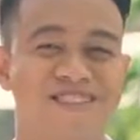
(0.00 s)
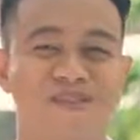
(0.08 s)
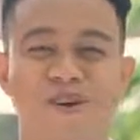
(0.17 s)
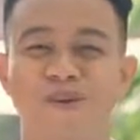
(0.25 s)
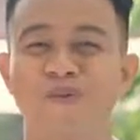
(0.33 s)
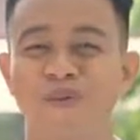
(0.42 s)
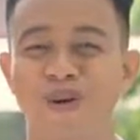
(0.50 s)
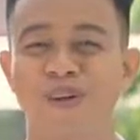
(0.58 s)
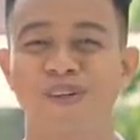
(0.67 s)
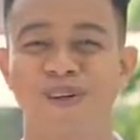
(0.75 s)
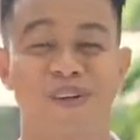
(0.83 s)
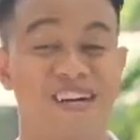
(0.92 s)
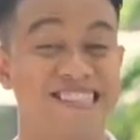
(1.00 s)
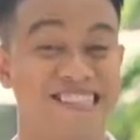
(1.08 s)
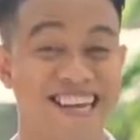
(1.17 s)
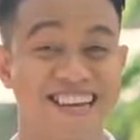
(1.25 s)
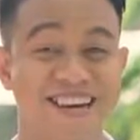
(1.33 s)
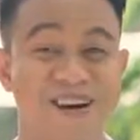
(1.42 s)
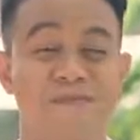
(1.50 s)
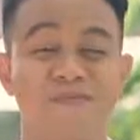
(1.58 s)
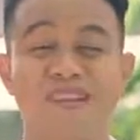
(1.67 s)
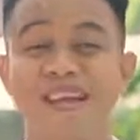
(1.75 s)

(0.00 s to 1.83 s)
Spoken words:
to a word or idea